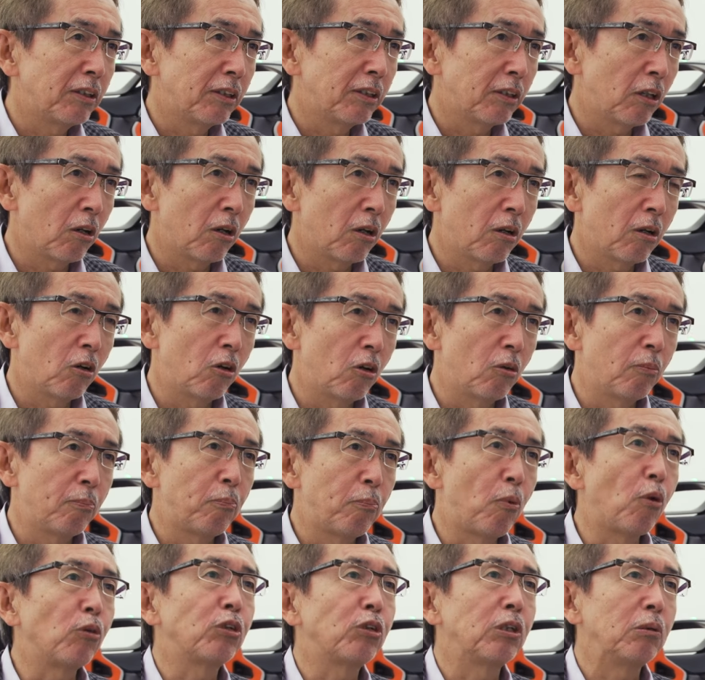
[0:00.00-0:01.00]
the
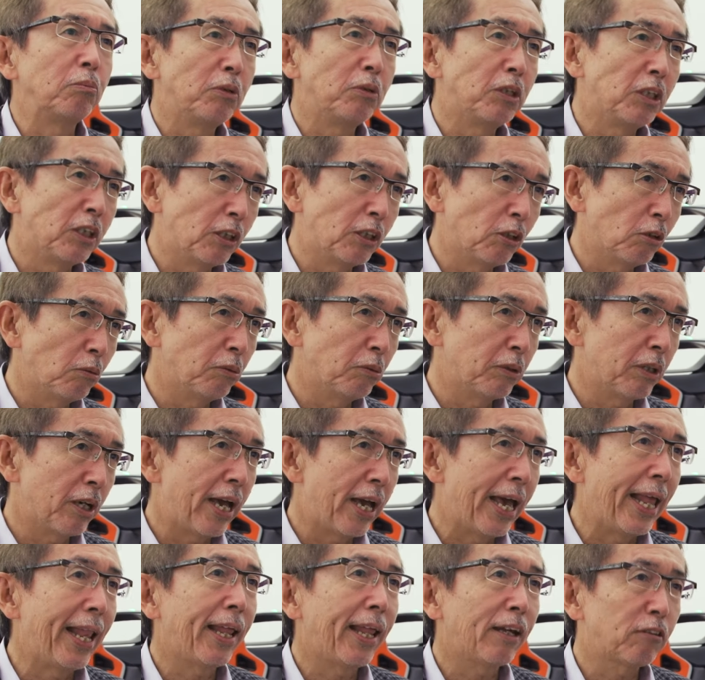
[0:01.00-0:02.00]
possibility of the
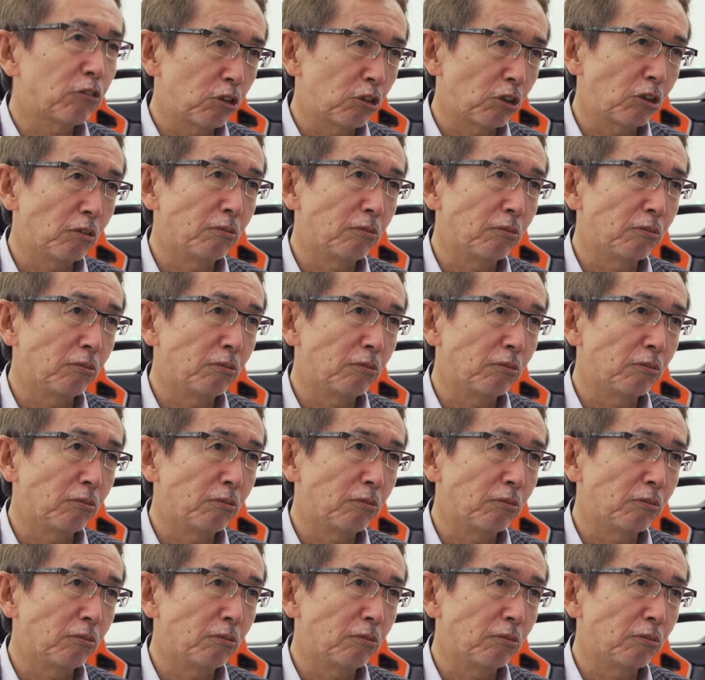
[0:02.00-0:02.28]
electric